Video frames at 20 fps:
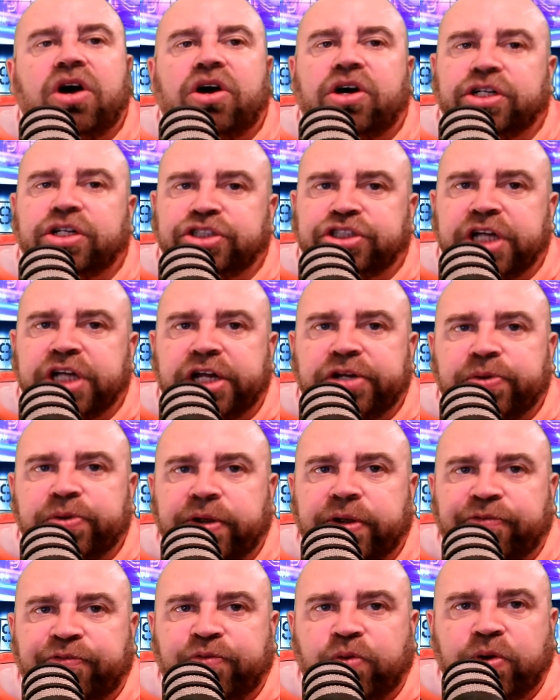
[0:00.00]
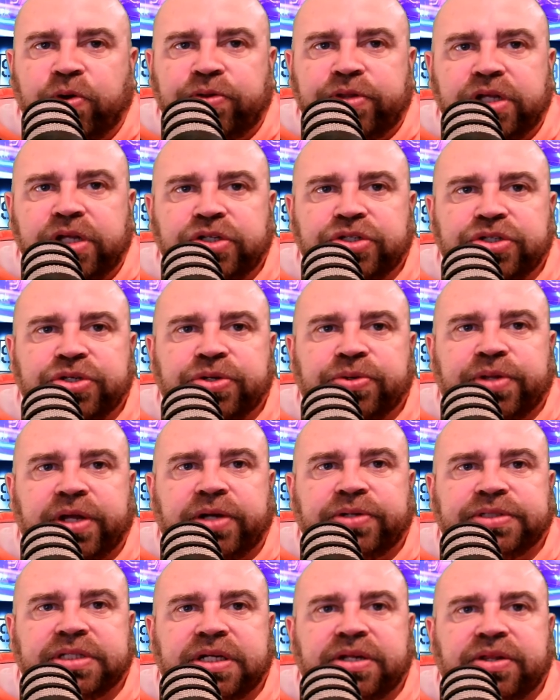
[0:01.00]
On January 4,
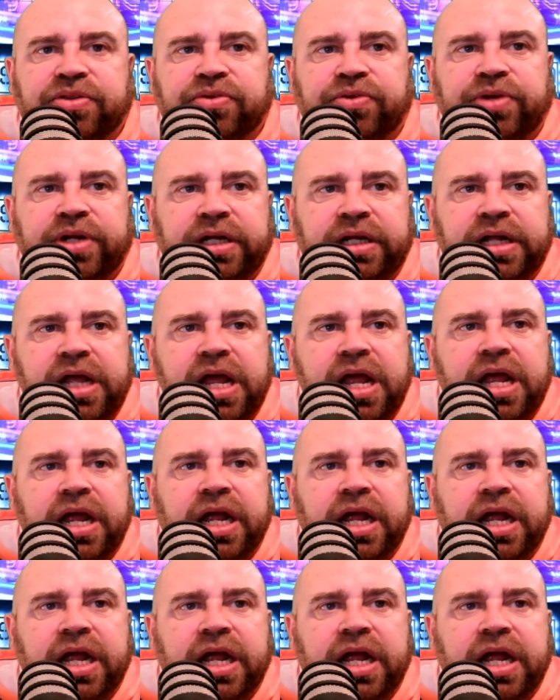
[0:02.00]
2003,